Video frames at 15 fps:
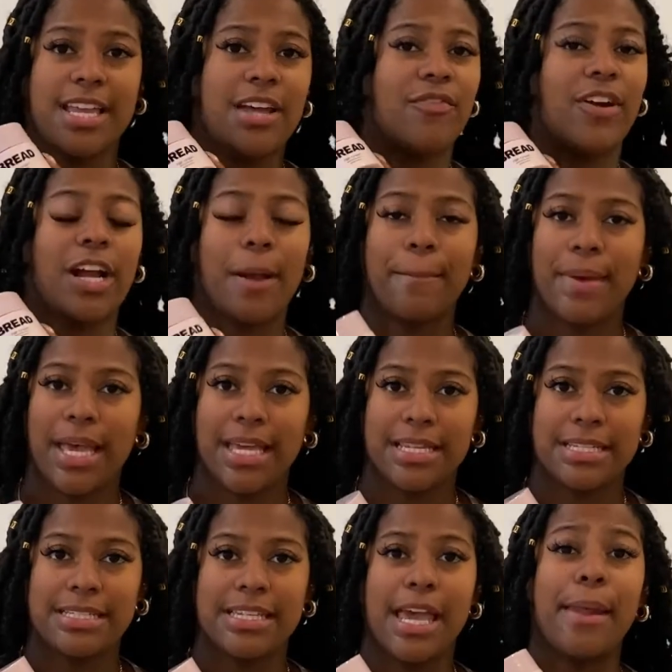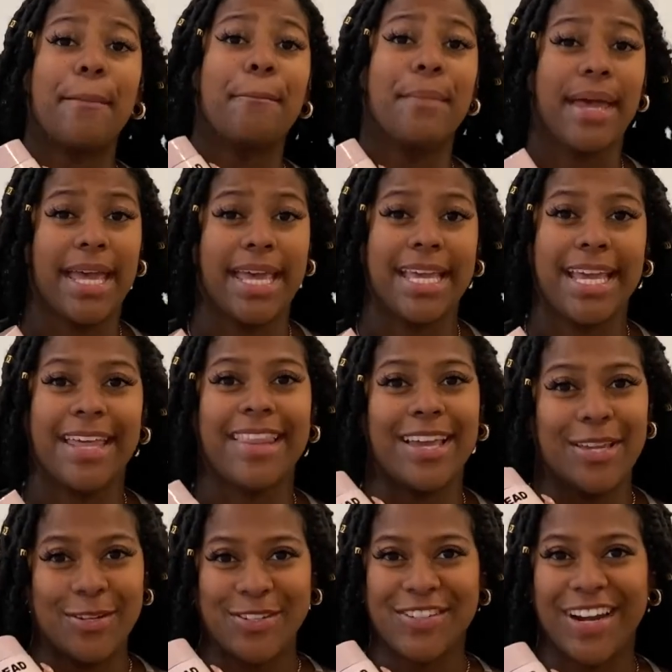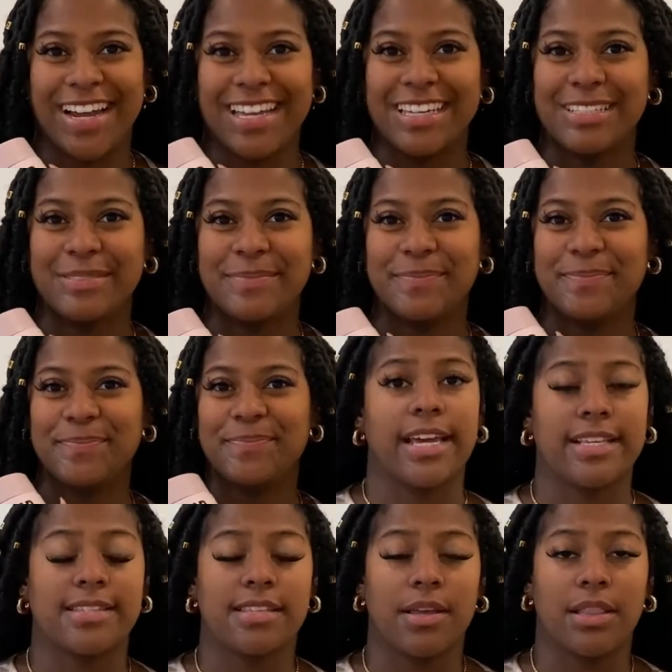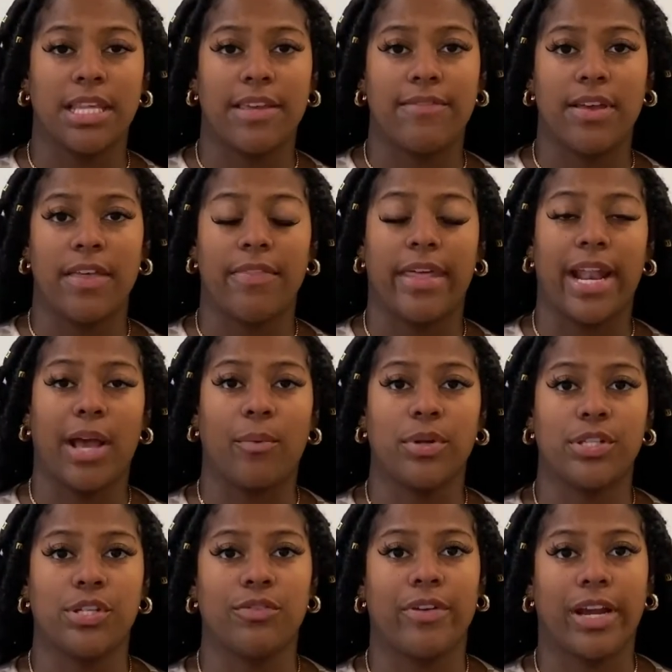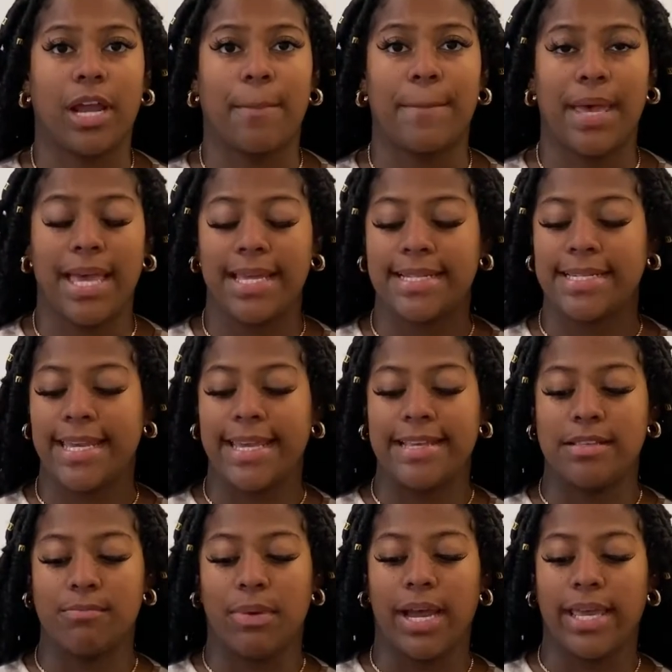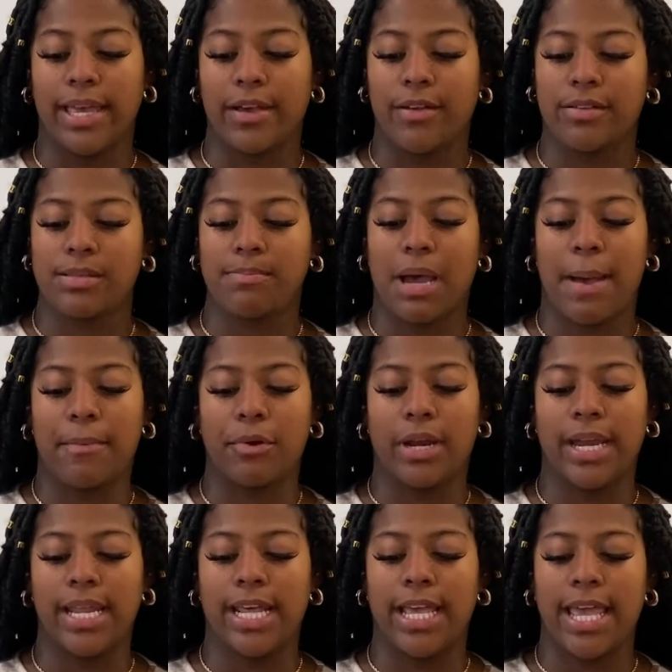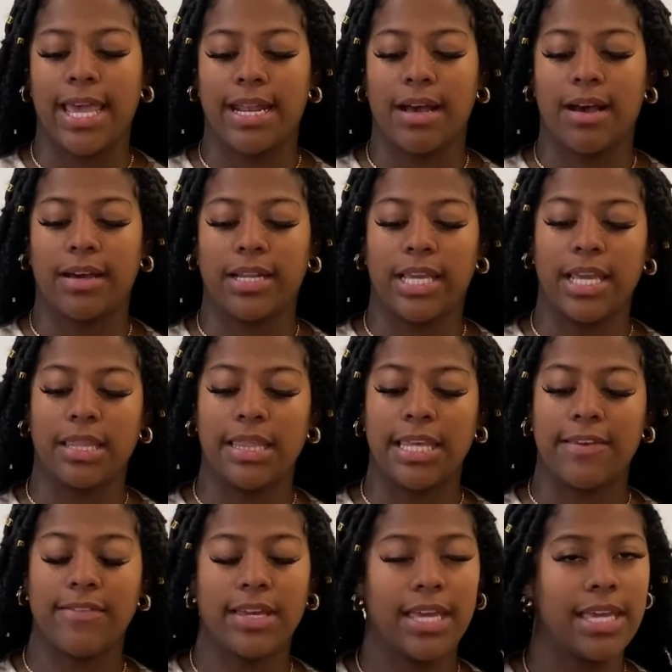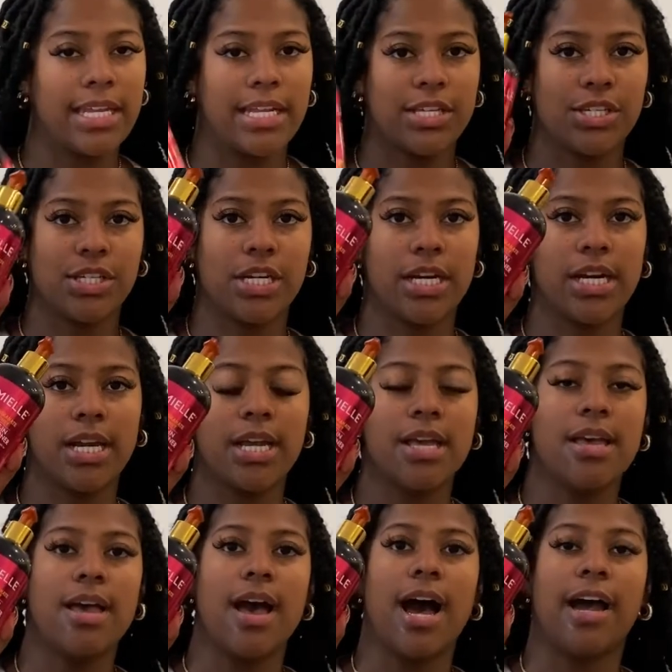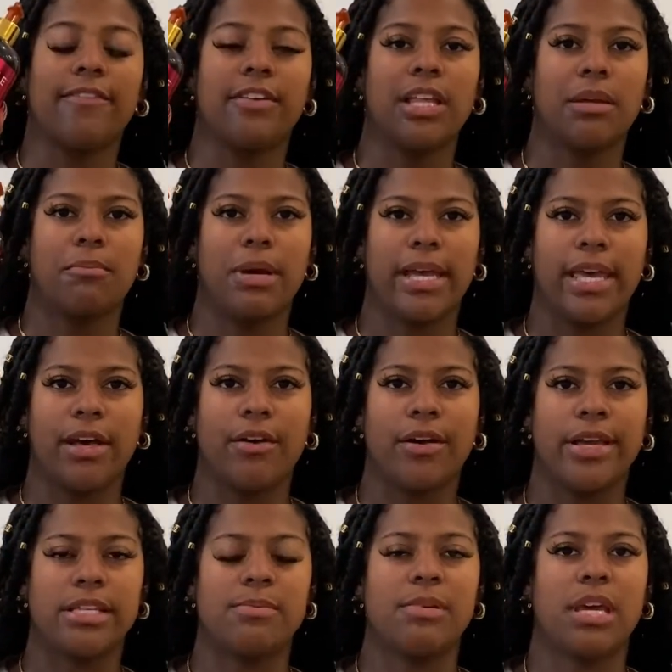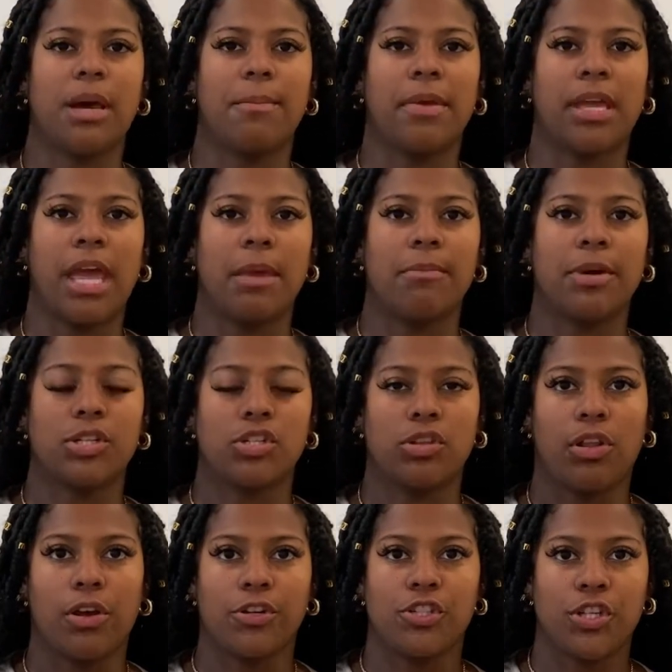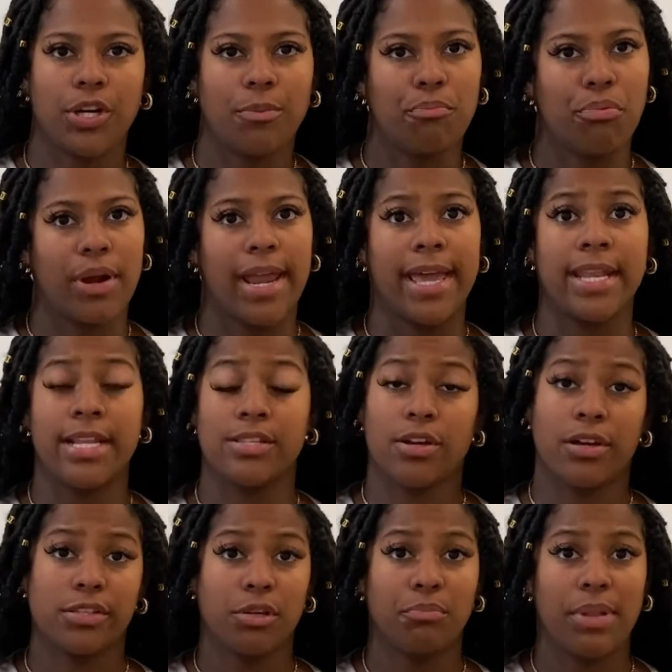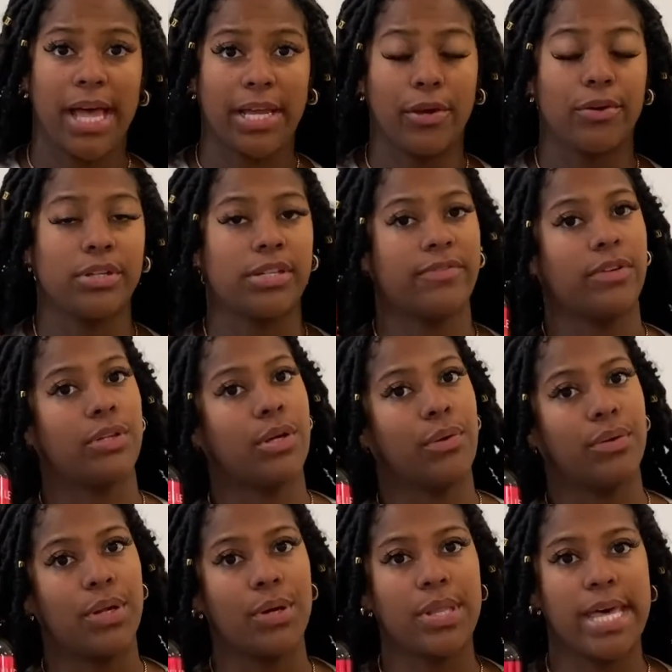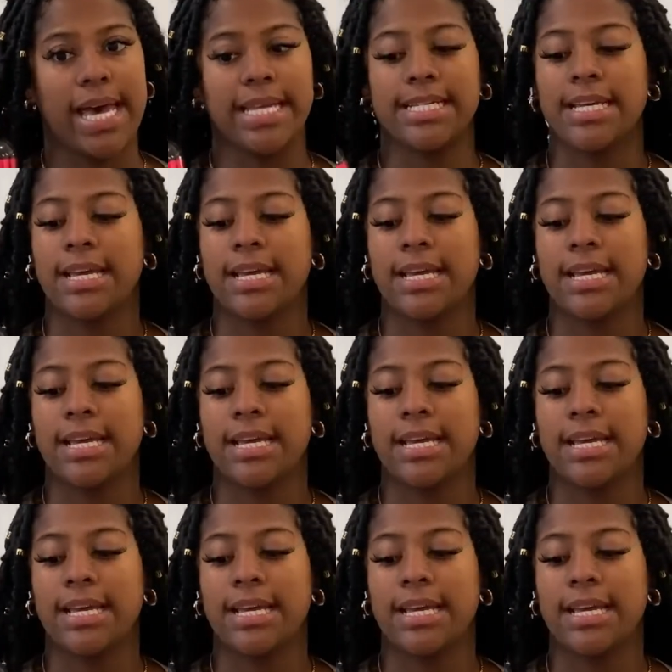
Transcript: and recommend and beg that you try it. Next leave-in that I want to recommend is Miele's Pomegranate and Honey leave-in conditioner. I feel like Miele is becoming a much larger brand. It's also Black-owned if you don't know that.